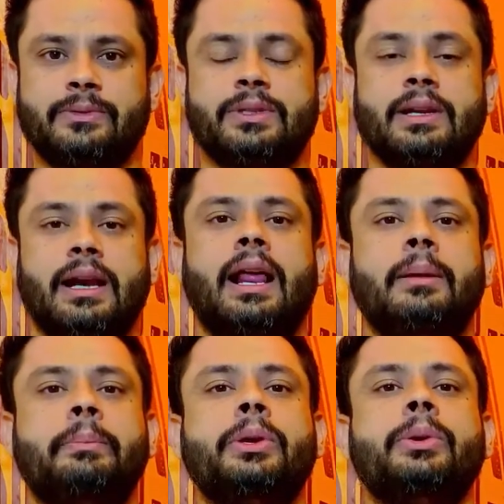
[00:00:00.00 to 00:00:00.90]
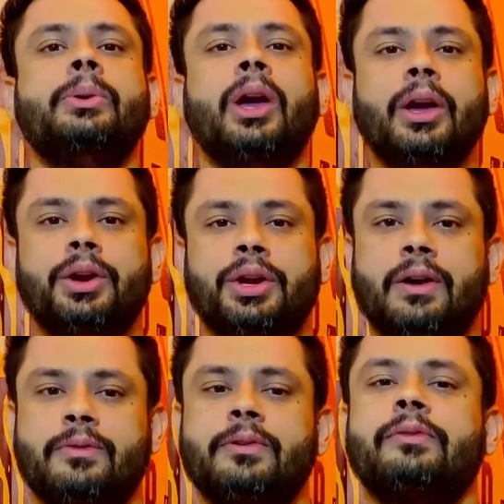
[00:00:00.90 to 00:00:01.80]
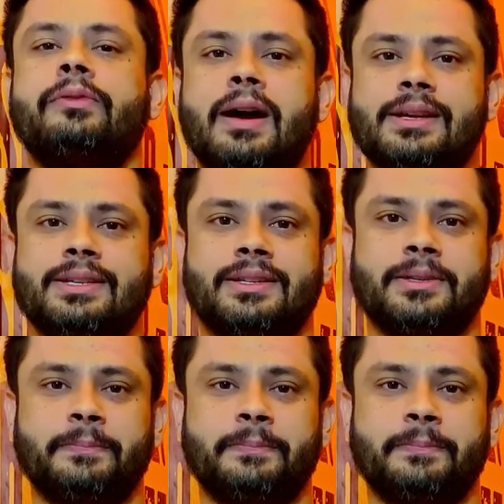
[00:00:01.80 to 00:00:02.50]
which will help you recover faster.